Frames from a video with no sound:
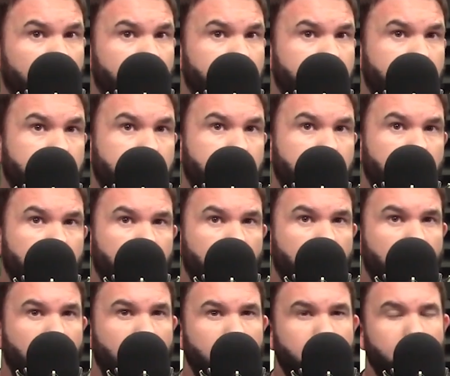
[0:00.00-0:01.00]
And I think
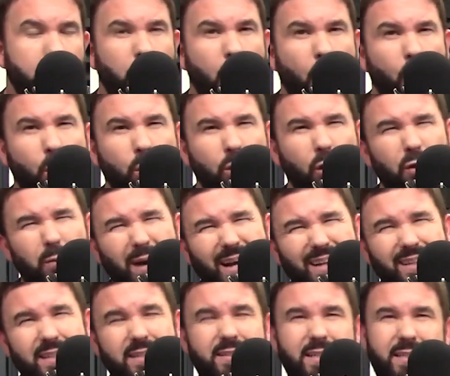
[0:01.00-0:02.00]
the goal, on the
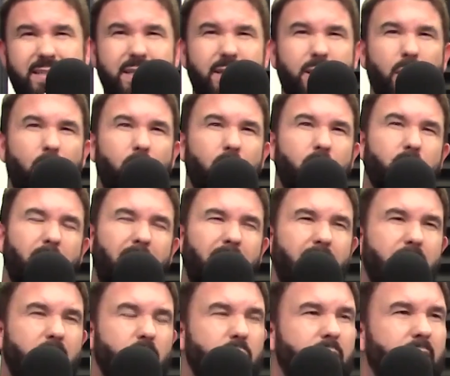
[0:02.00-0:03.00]
back of the City goal as
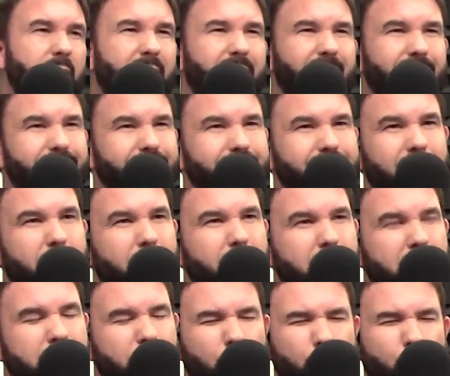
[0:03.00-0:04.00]
well, he's just thinking,
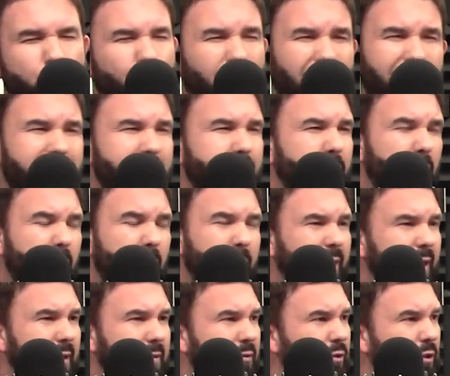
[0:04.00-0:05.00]
you got no right to be
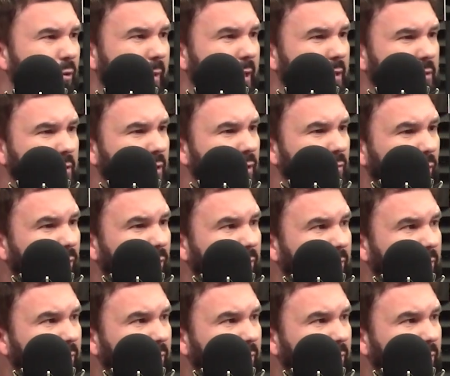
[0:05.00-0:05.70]
doing that 2 weeks in the run.